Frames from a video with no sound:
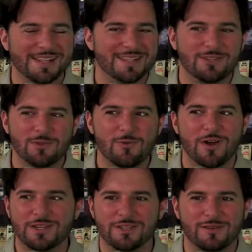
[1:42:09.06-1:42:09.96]
Which, that's a
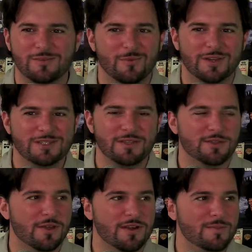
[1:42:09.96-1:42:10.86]
200 and what is he,
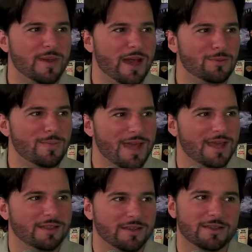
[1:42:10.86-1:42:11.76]
30-pound
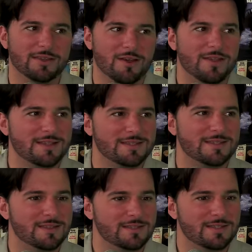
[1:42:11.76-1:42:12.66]
man. Like, you know, that
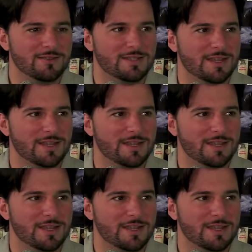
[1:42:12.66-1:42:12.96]
still